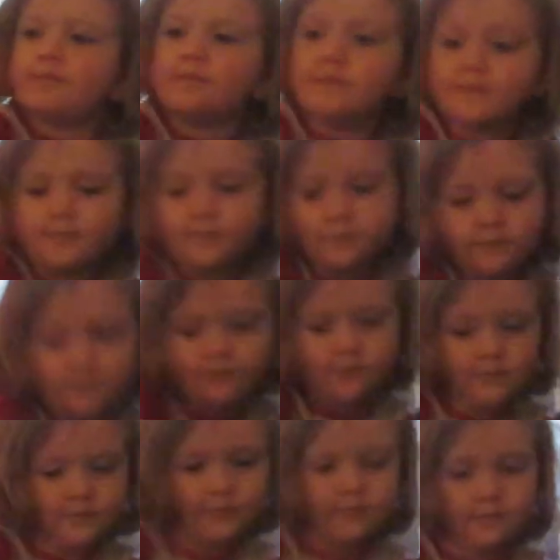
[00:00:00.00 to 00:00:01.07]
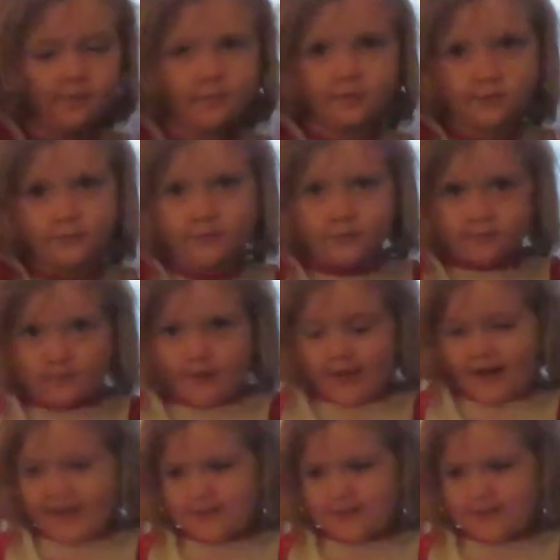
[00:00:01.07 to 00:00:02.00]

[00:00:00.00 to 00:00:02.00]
Why are you so funny?